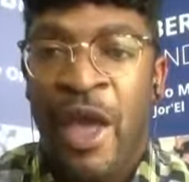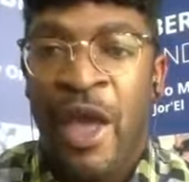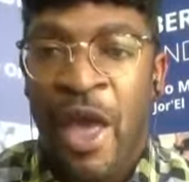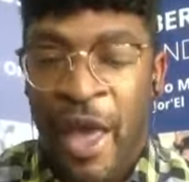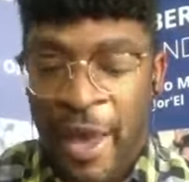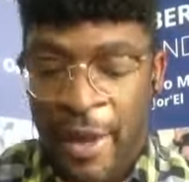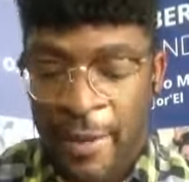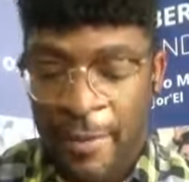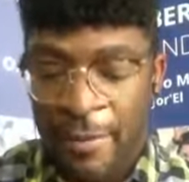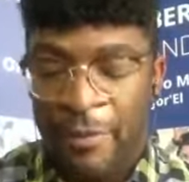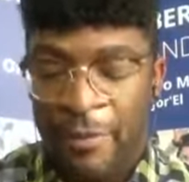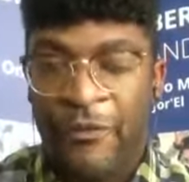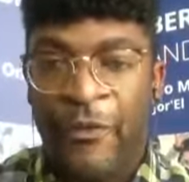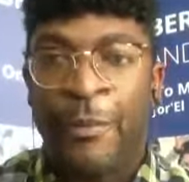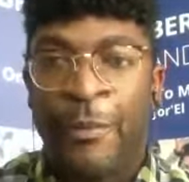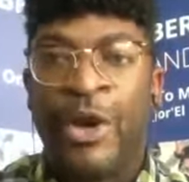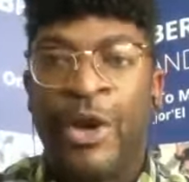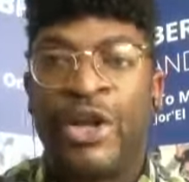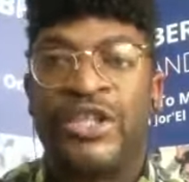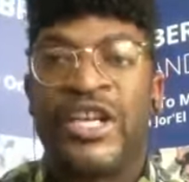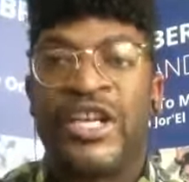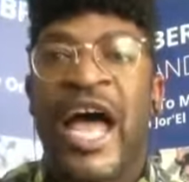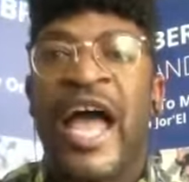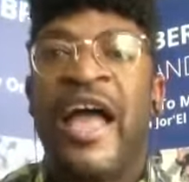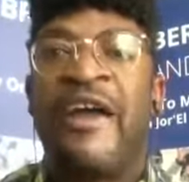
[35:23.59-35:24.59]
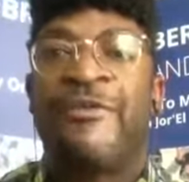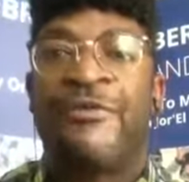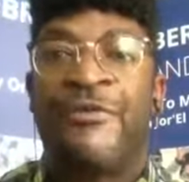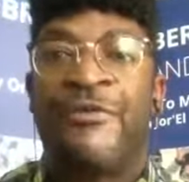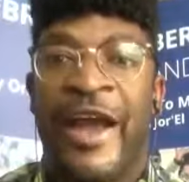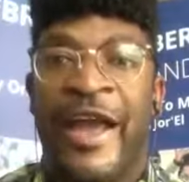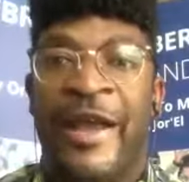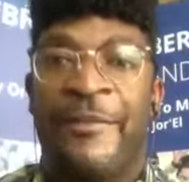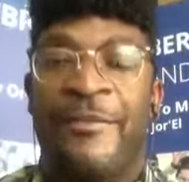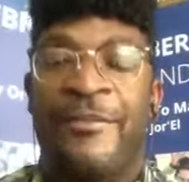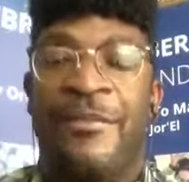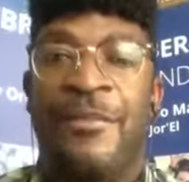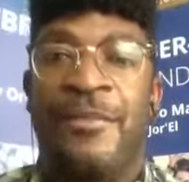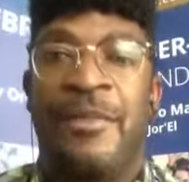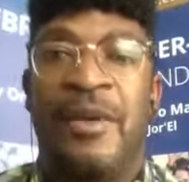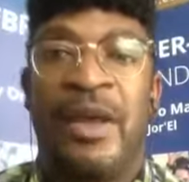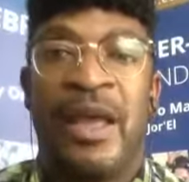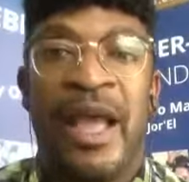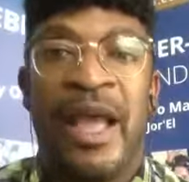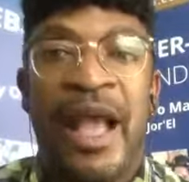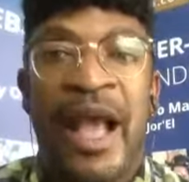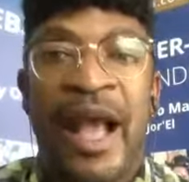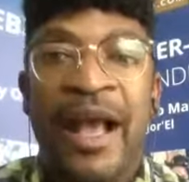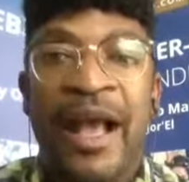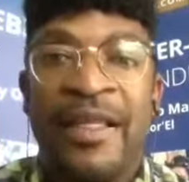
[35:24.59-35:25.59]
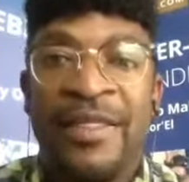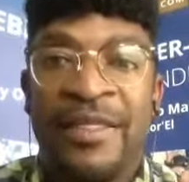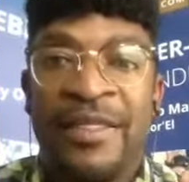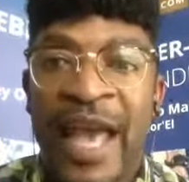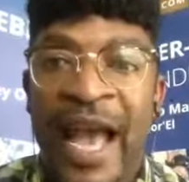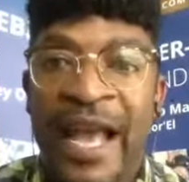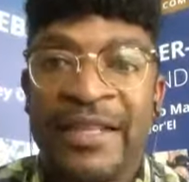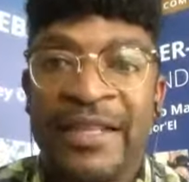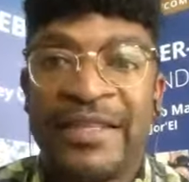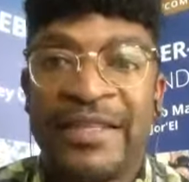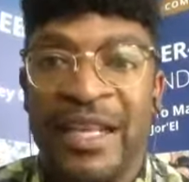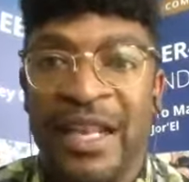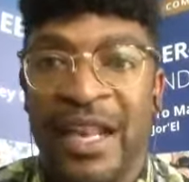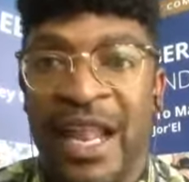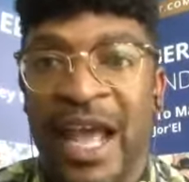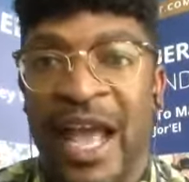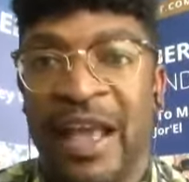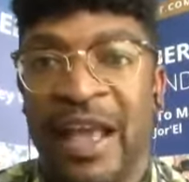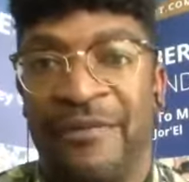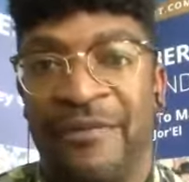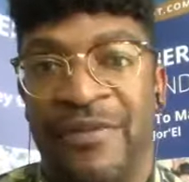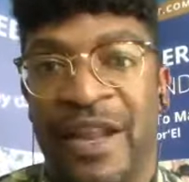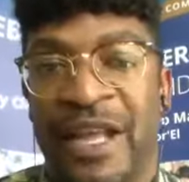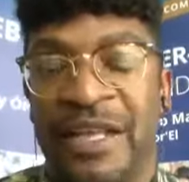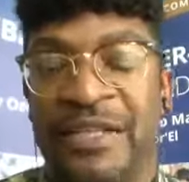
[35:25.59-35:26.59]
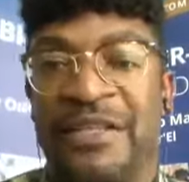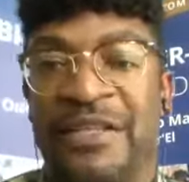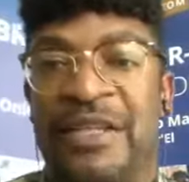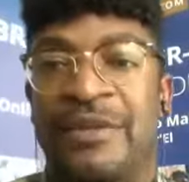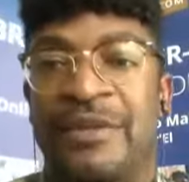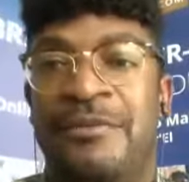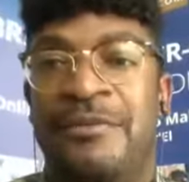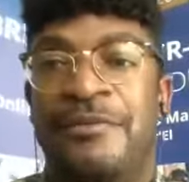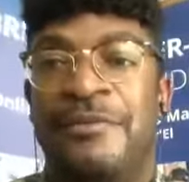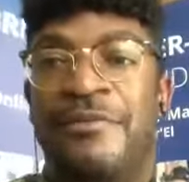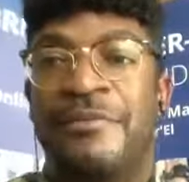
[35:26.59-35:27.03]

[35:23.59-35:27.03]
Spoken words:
from your diaphragm. That's a life lesson.